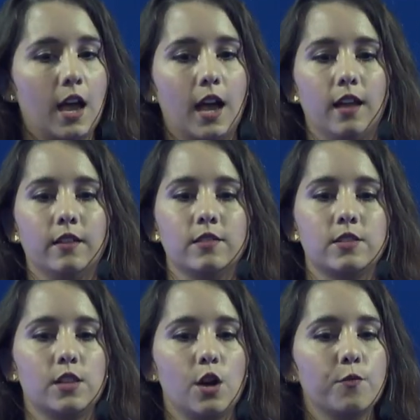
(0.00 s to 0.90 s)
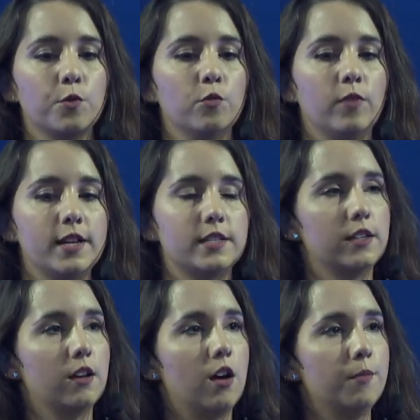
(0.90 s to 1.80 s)
and the overall
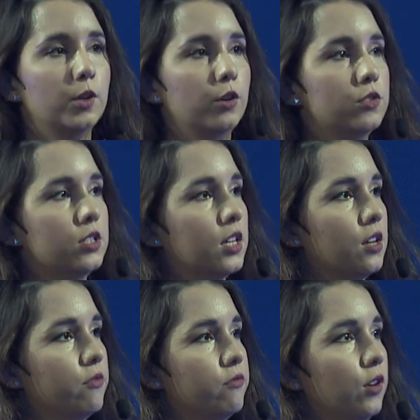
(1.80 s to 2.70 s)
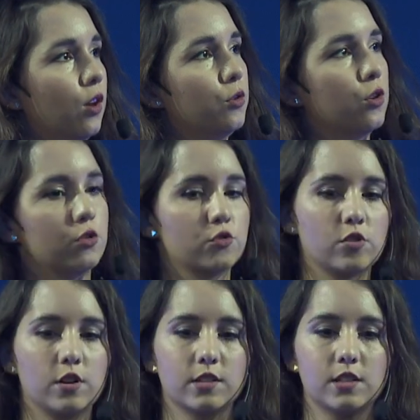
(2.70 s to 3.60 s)
rating I'm going to give low
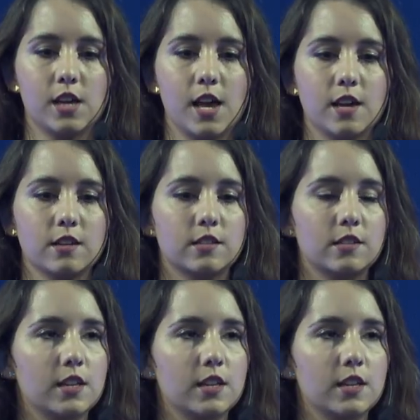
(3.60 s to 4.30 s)
contrast text